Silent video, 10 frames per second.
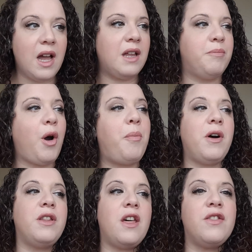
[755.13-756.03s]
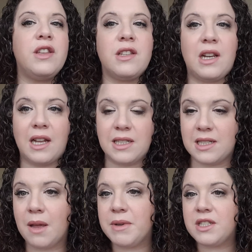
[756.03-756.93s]
And pop on the
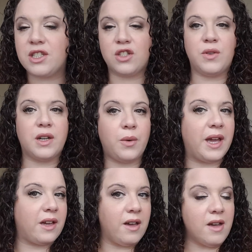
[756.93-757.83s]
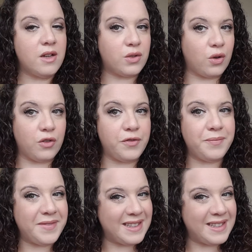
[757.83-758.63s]
glasses. Let me just do a quick sort of...